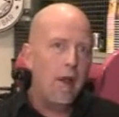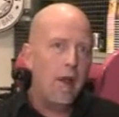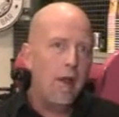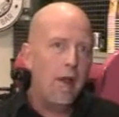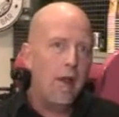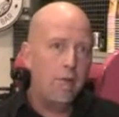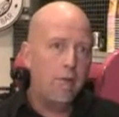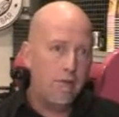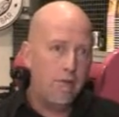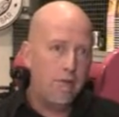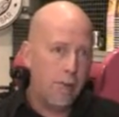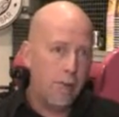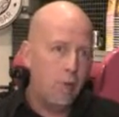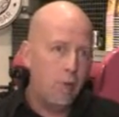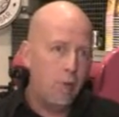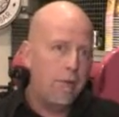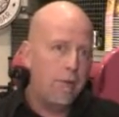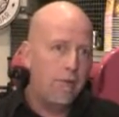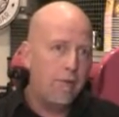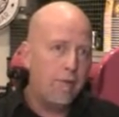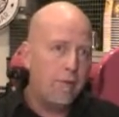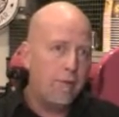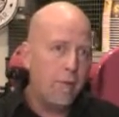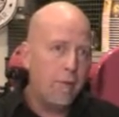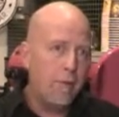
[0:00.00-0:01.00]
to
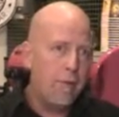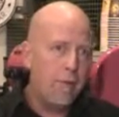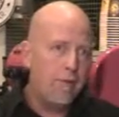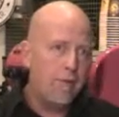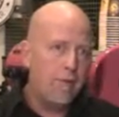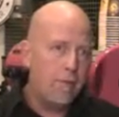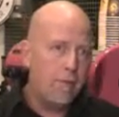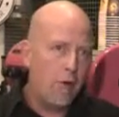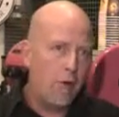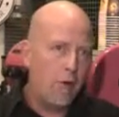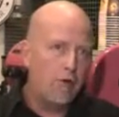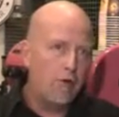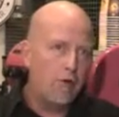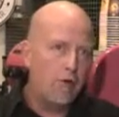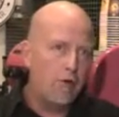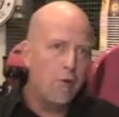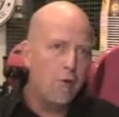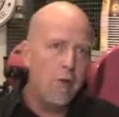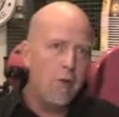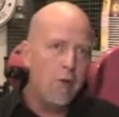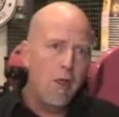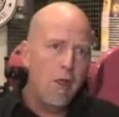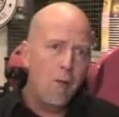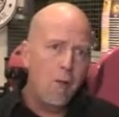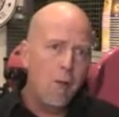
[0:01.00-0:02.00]
full if
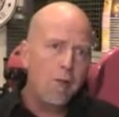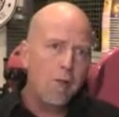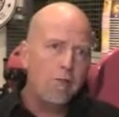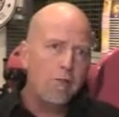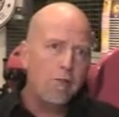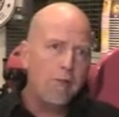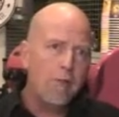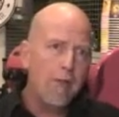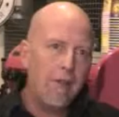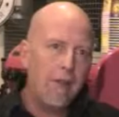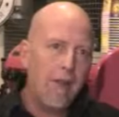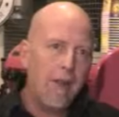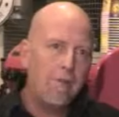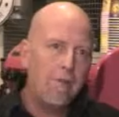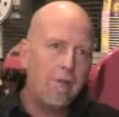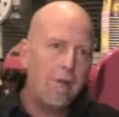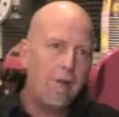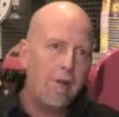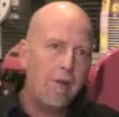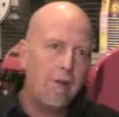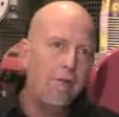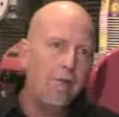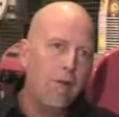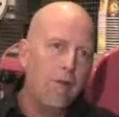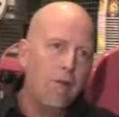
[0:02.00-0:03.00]
possible. Once the tap
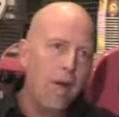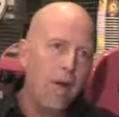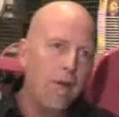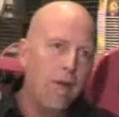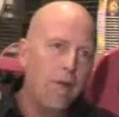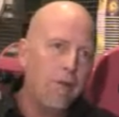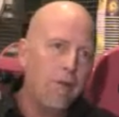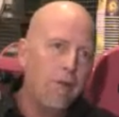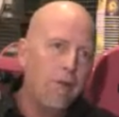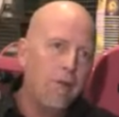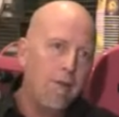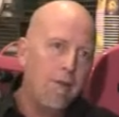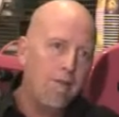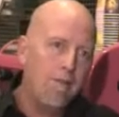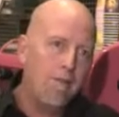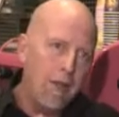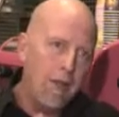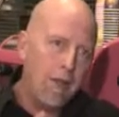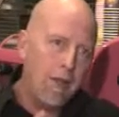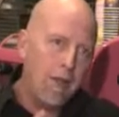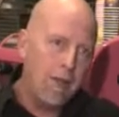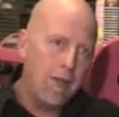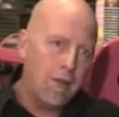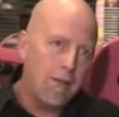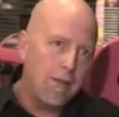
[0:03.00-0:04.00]
is open,
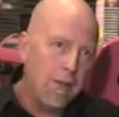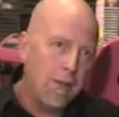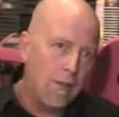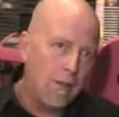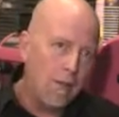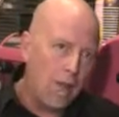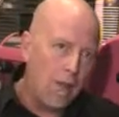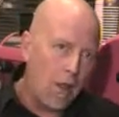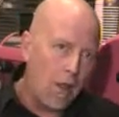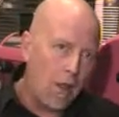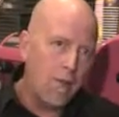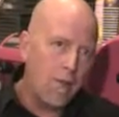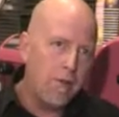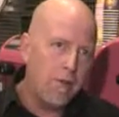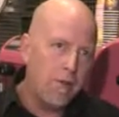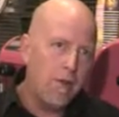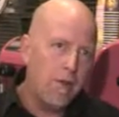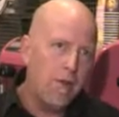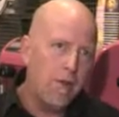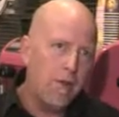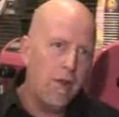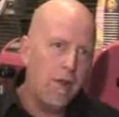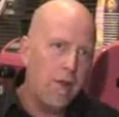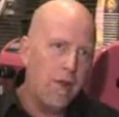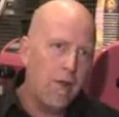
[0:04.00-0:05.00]
immediately lower
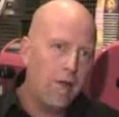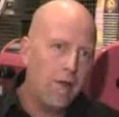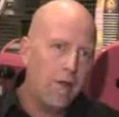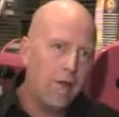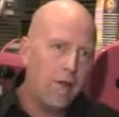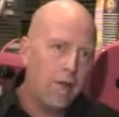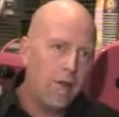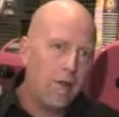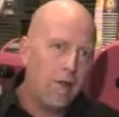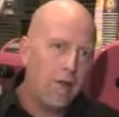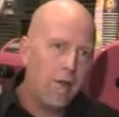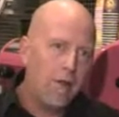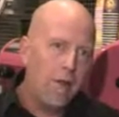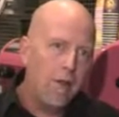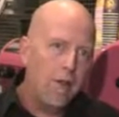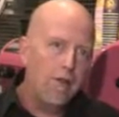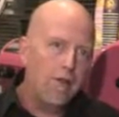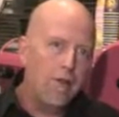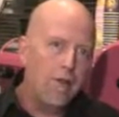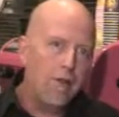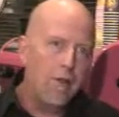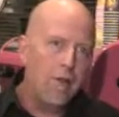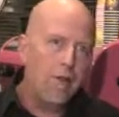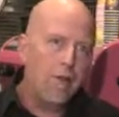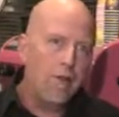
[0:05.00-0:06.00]
your jug
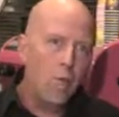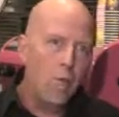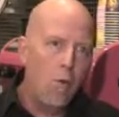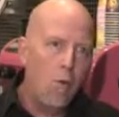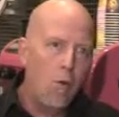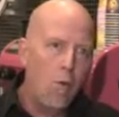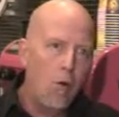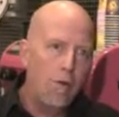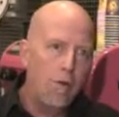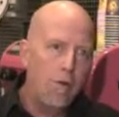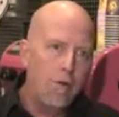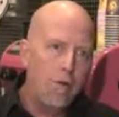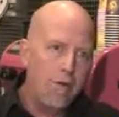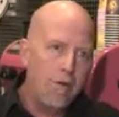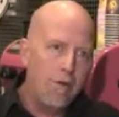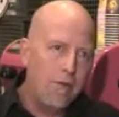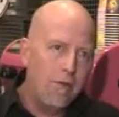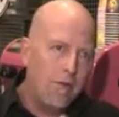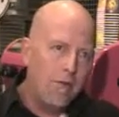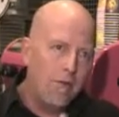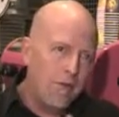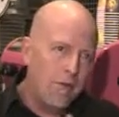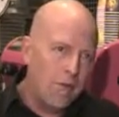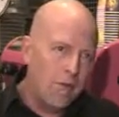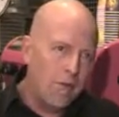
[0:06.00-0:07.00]
so that the wand is
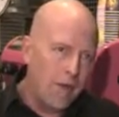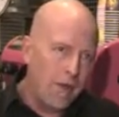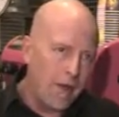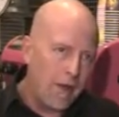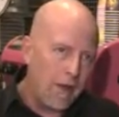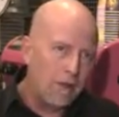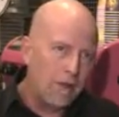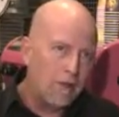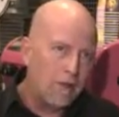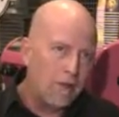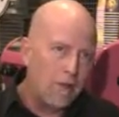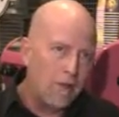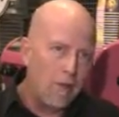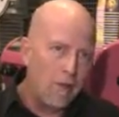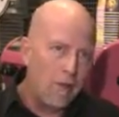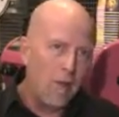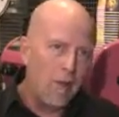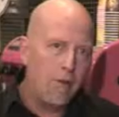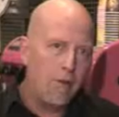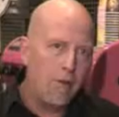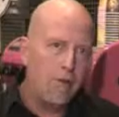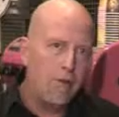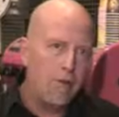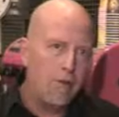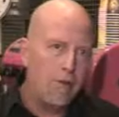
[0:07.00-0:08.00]
just
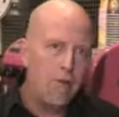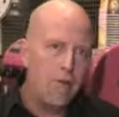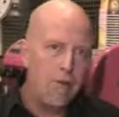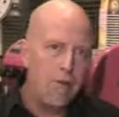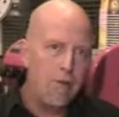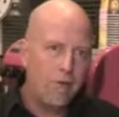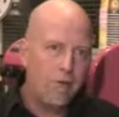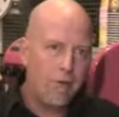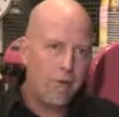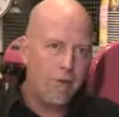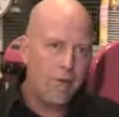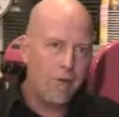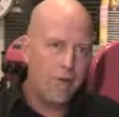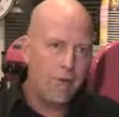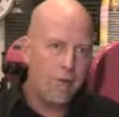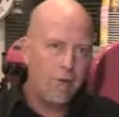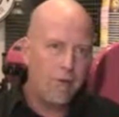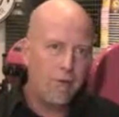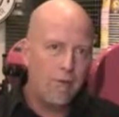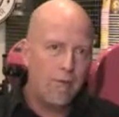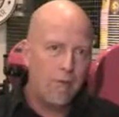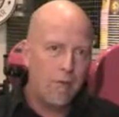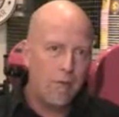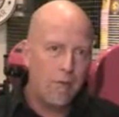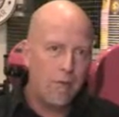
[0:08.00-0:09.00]
below the
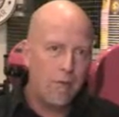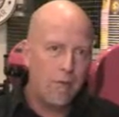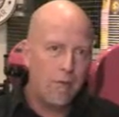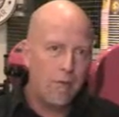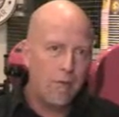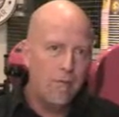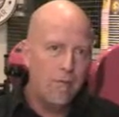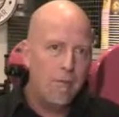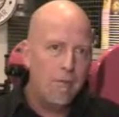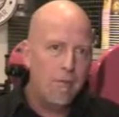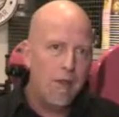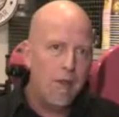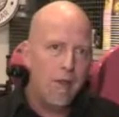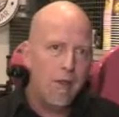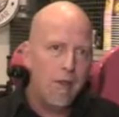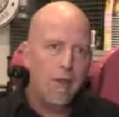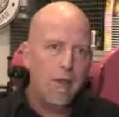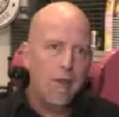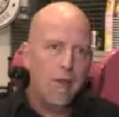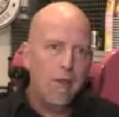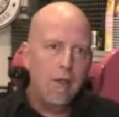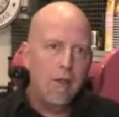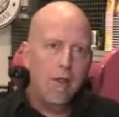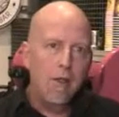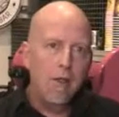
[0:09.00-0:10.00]
surface of the milk.
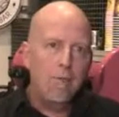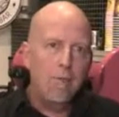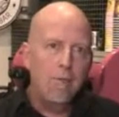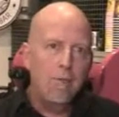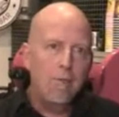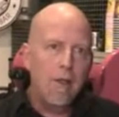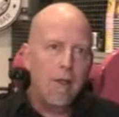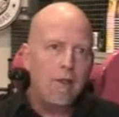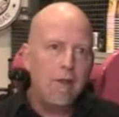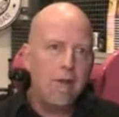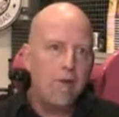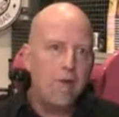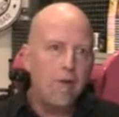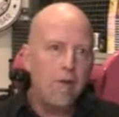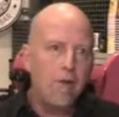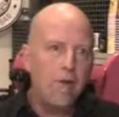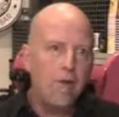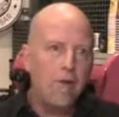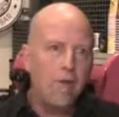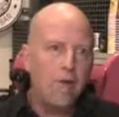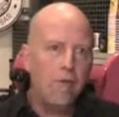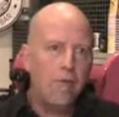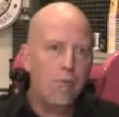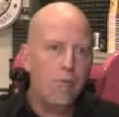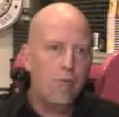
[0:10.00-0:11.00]
To make
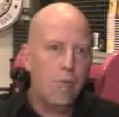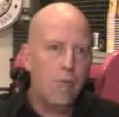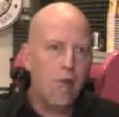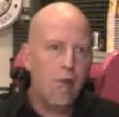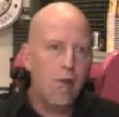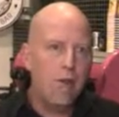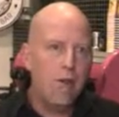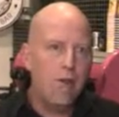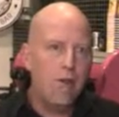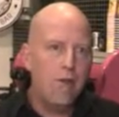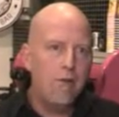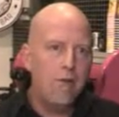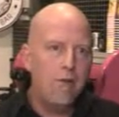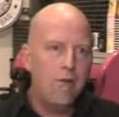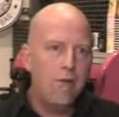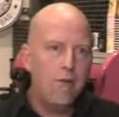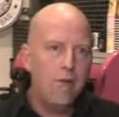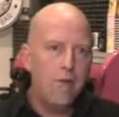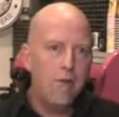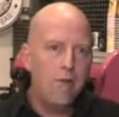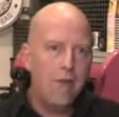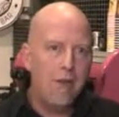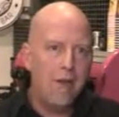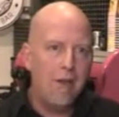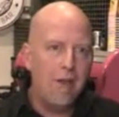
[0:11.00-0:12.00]
sure it's right, you
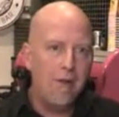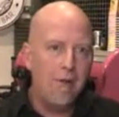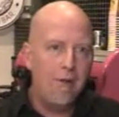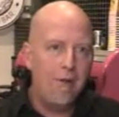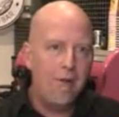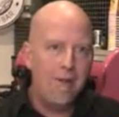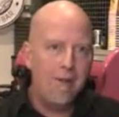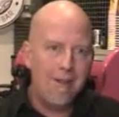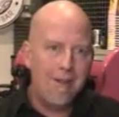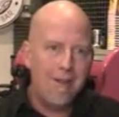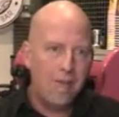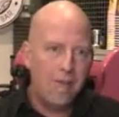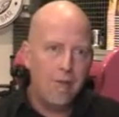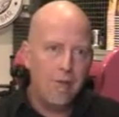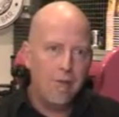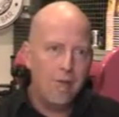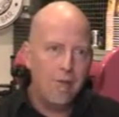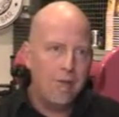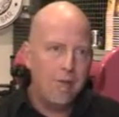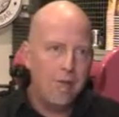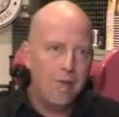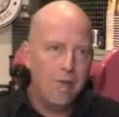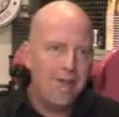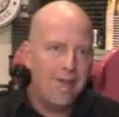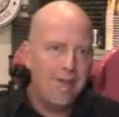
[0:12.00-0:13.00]
should hear an
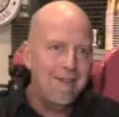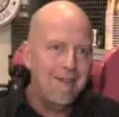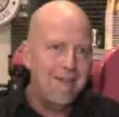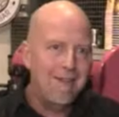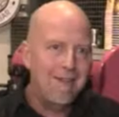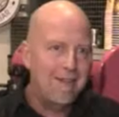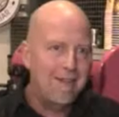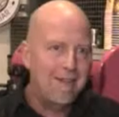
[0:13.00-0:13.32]
intermittent